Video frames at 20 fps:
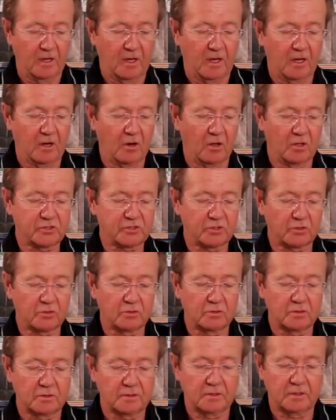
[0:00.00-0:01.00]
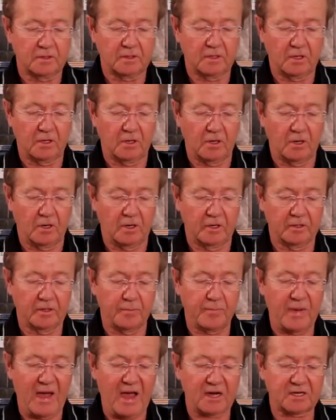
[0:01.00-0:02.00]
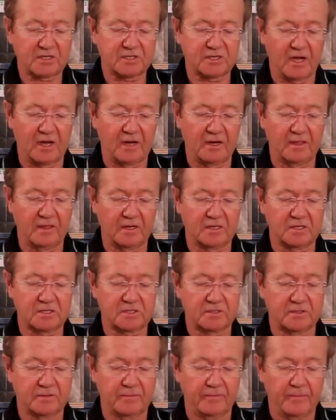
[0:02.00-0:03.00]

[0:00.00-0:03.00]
It also, on the back side of this,